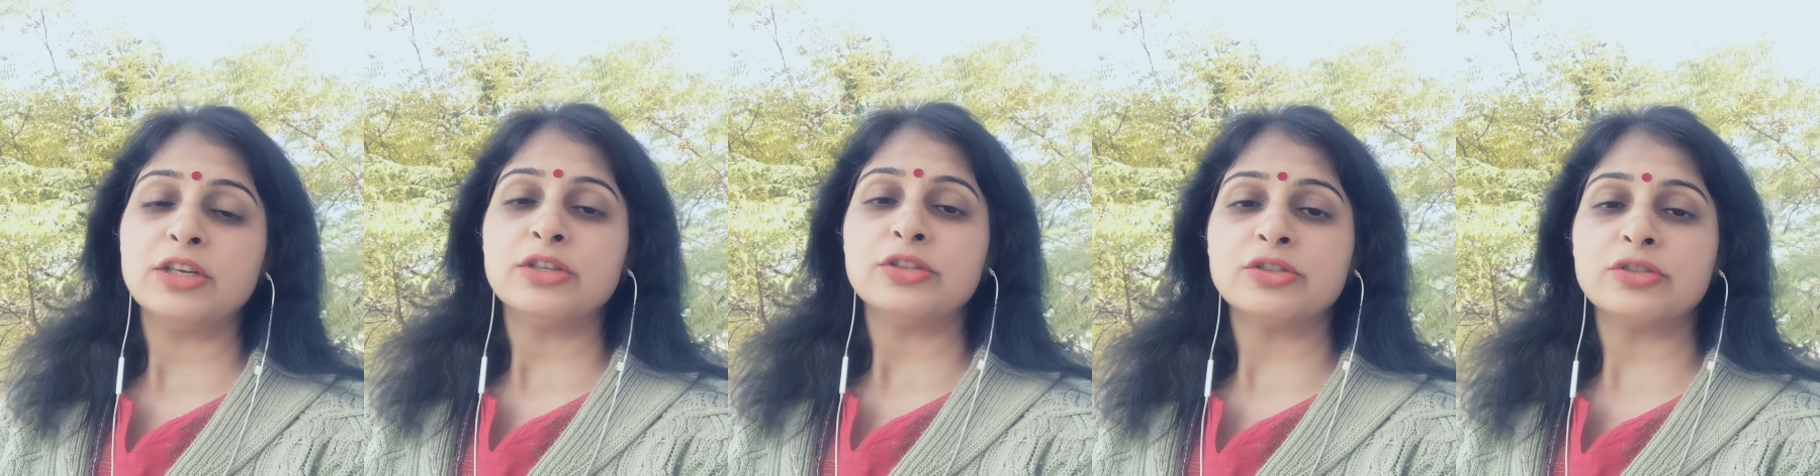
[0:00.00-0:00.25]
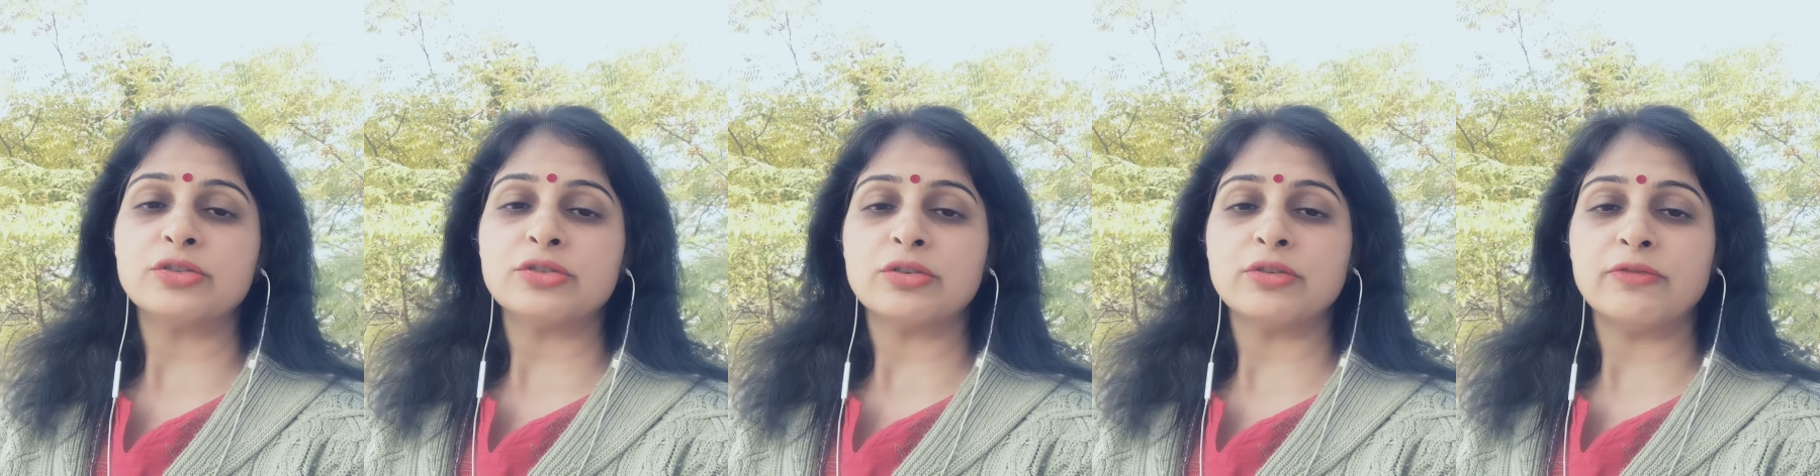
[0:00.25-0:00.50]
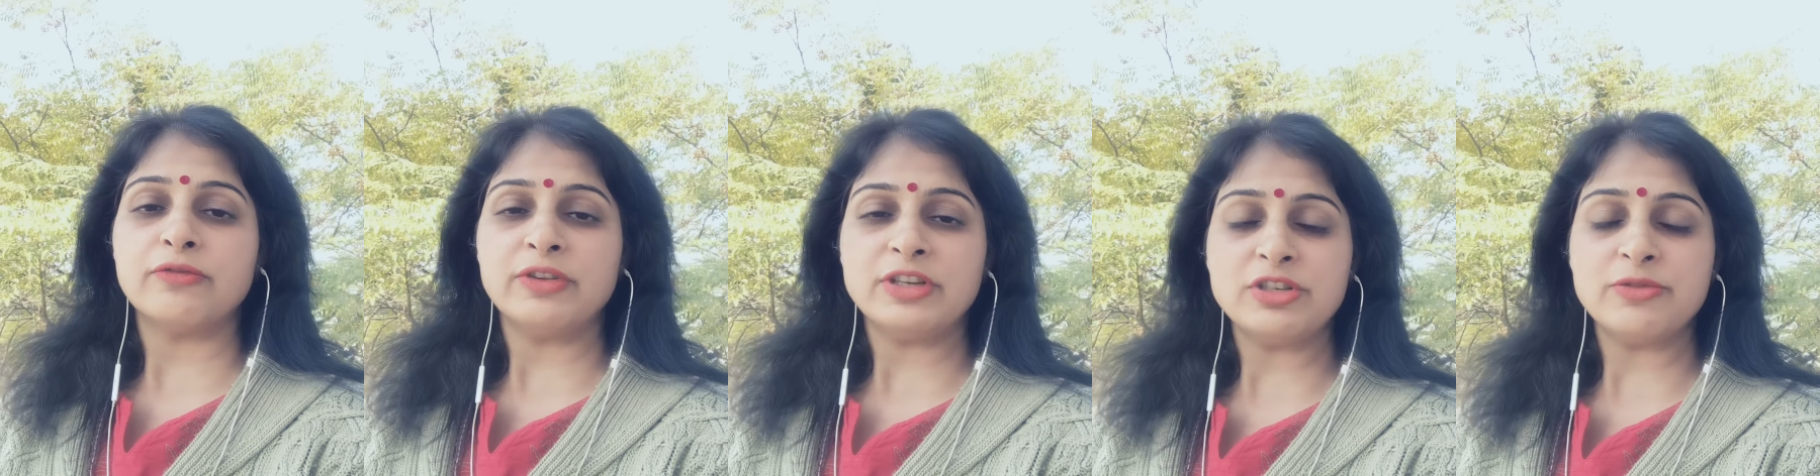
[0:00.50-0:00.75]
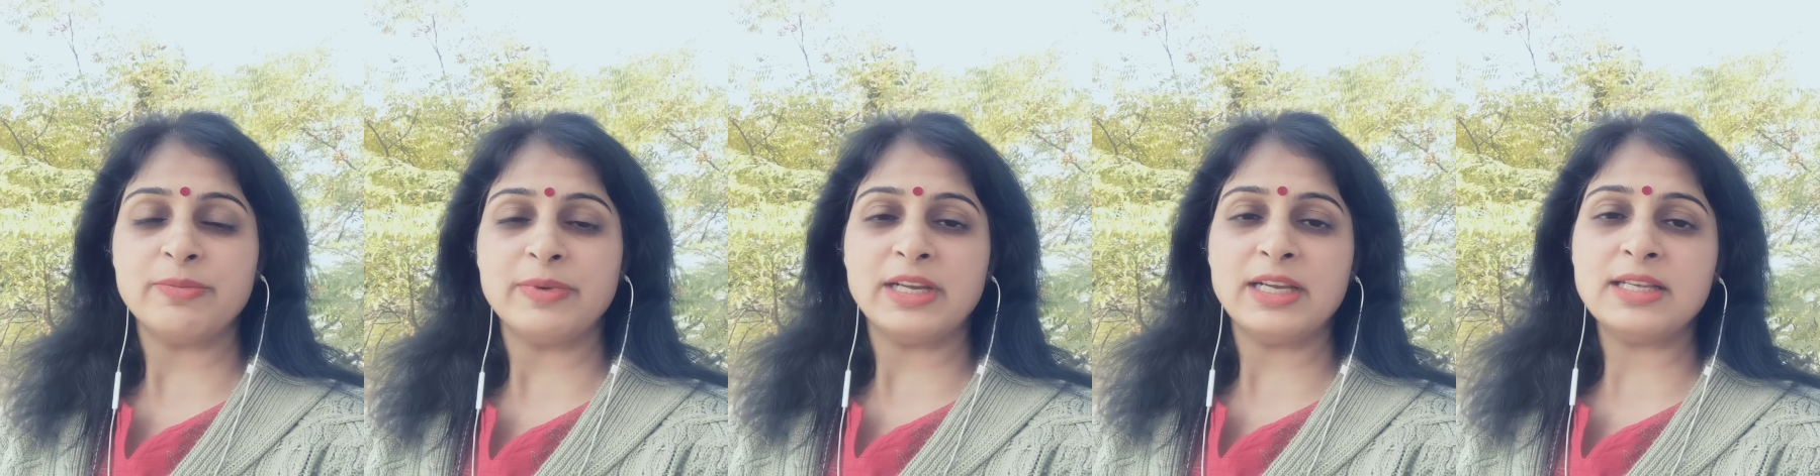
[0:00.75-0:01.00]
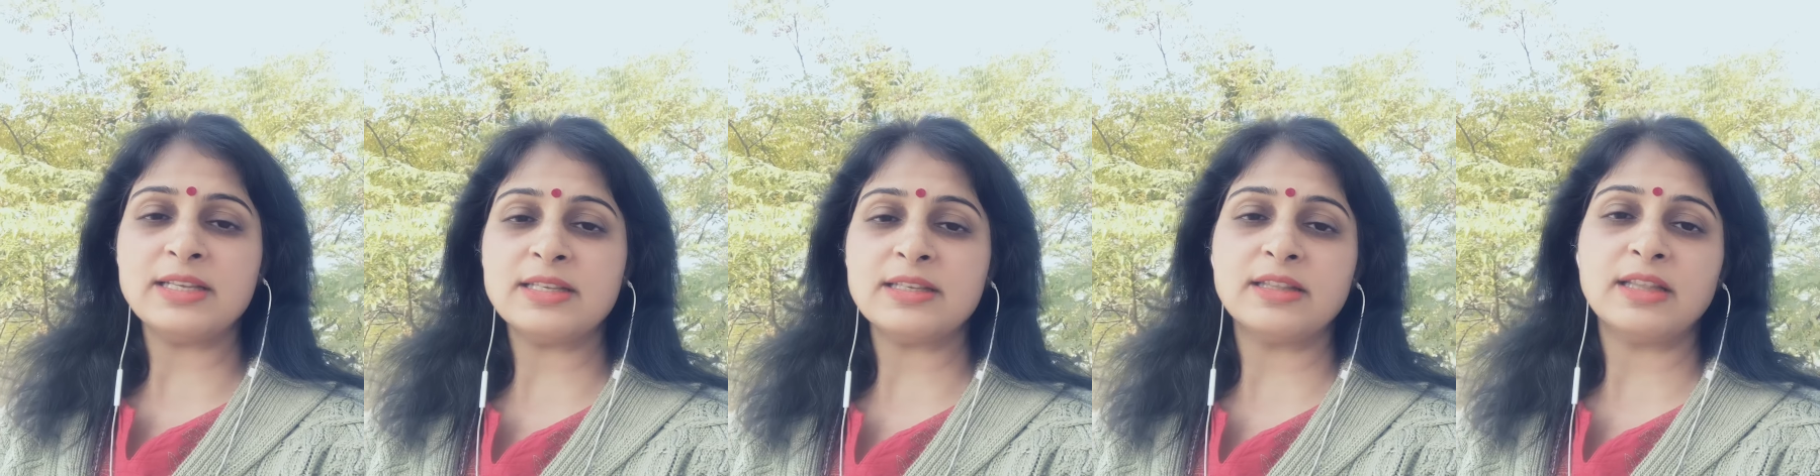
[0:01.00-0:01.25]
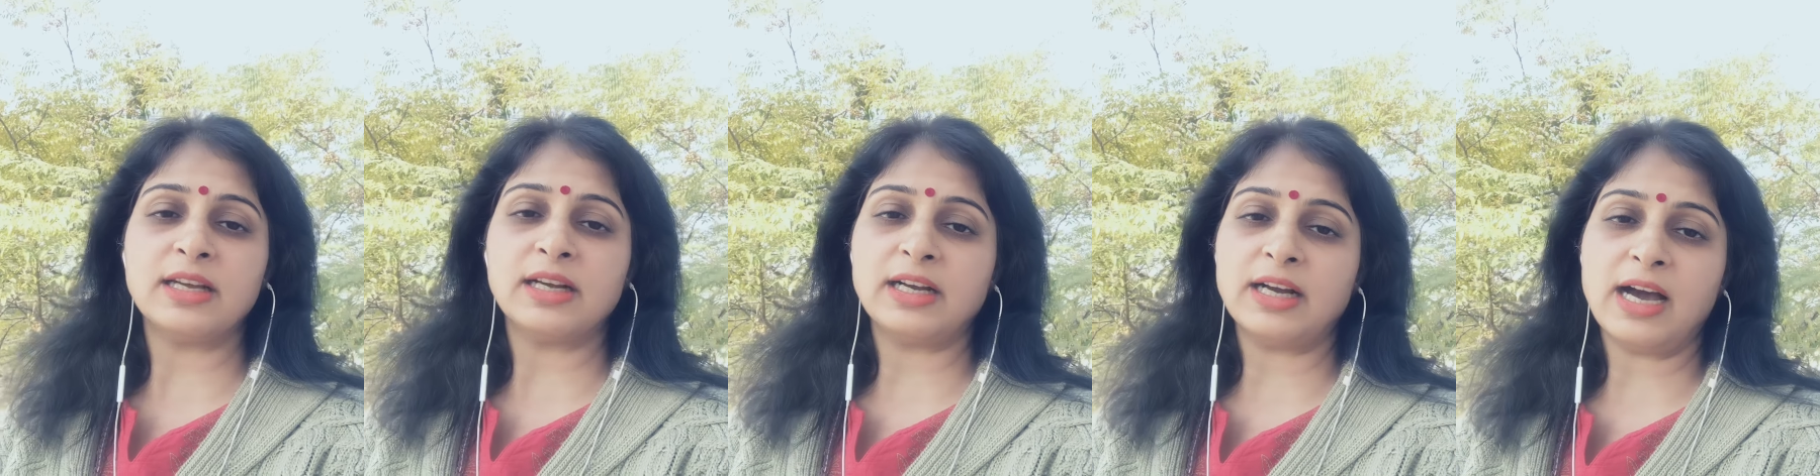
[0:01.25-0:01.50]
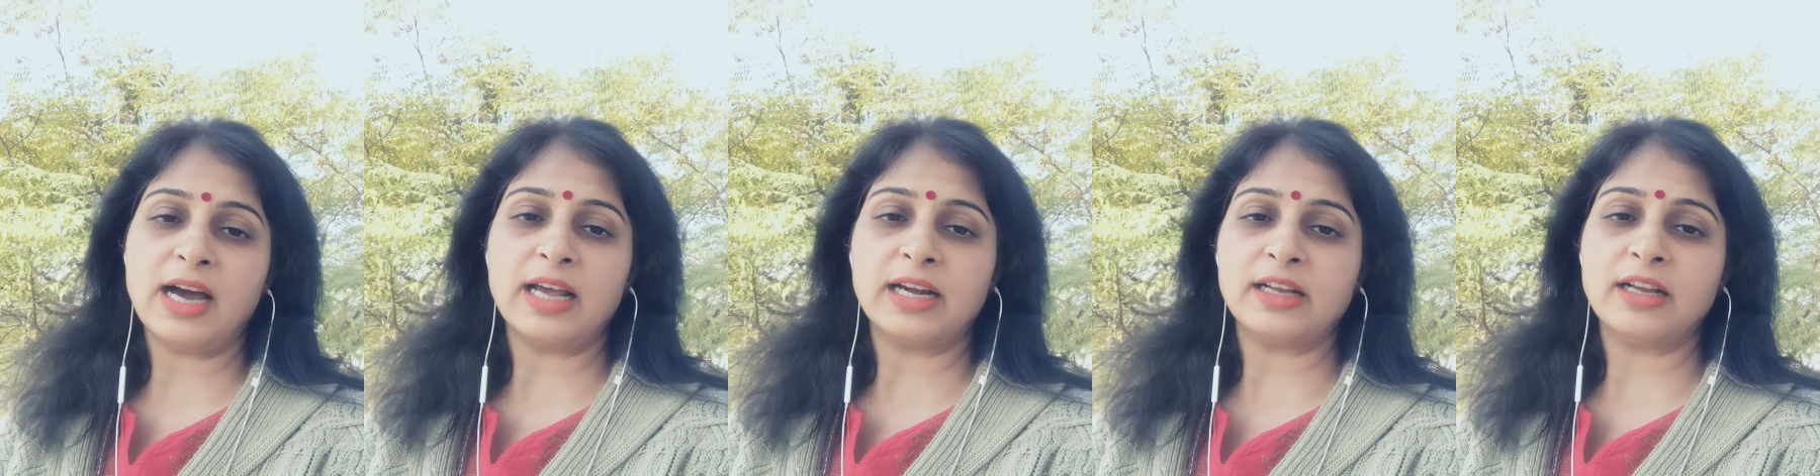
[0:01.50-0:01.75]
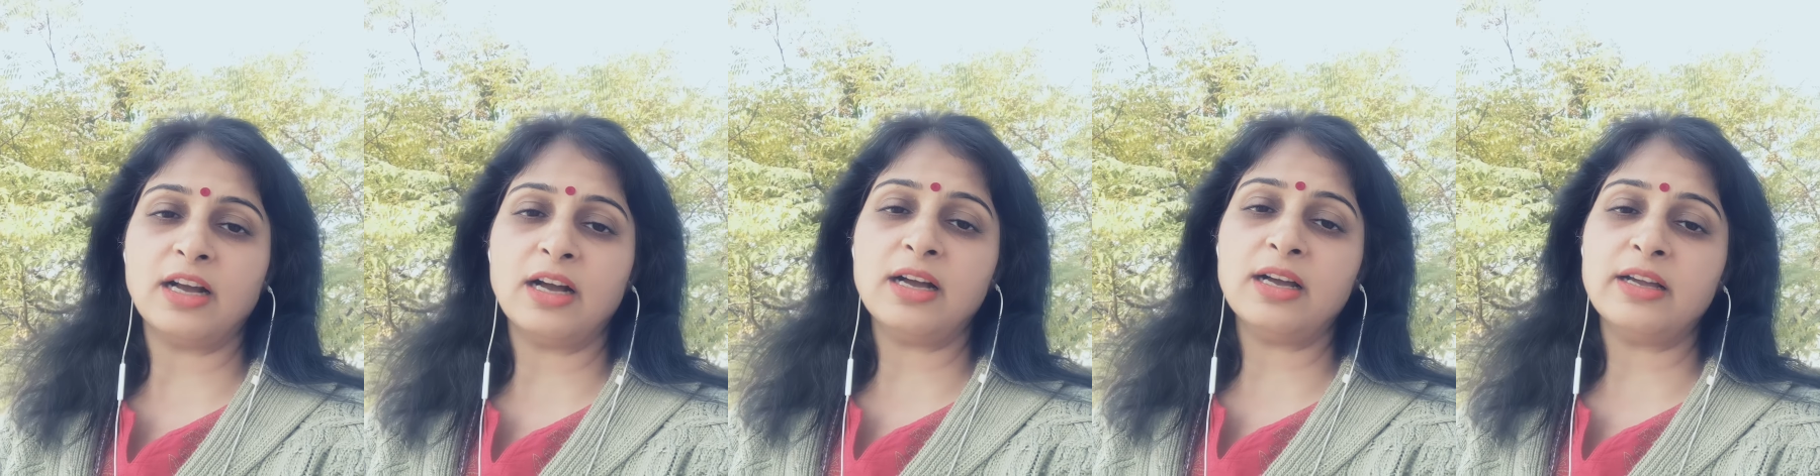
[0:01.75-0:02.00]
so which means the
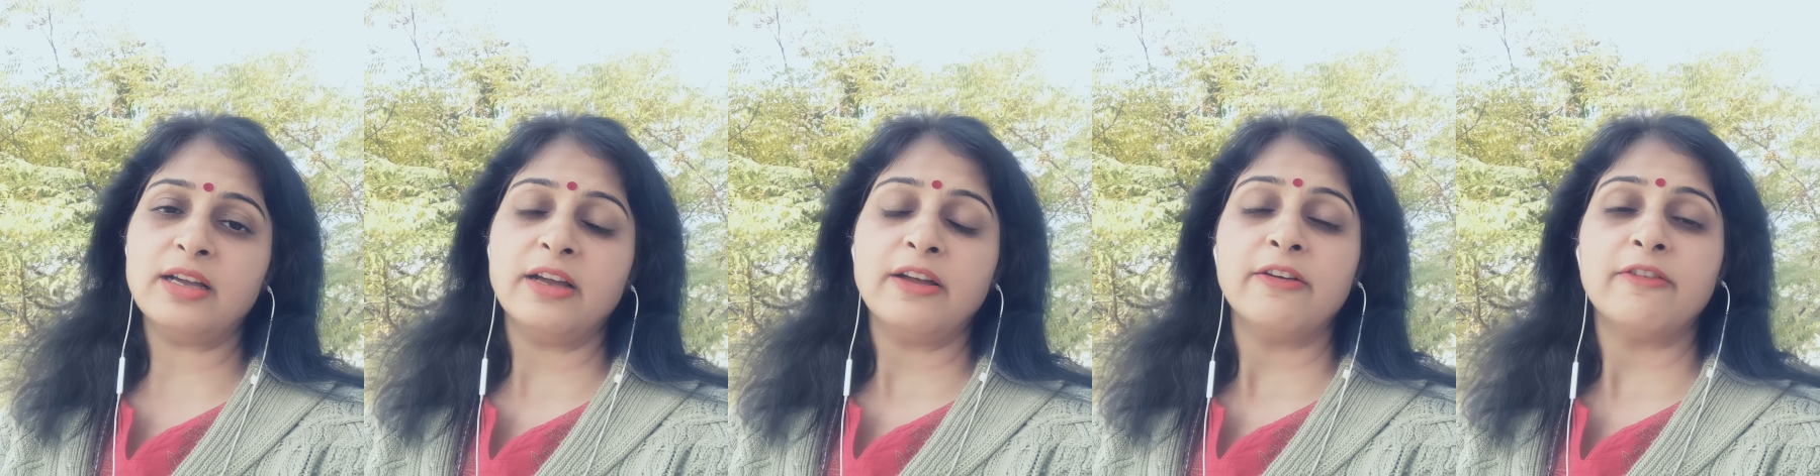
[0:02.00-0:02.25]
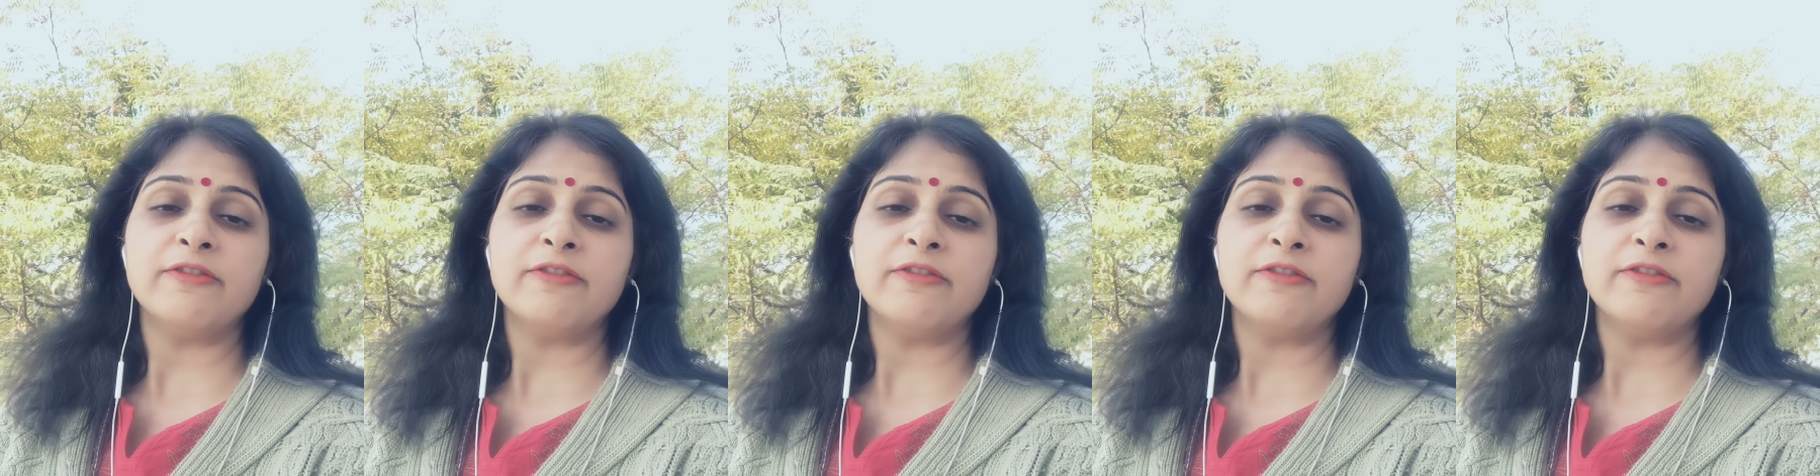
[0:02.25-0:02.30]
Karka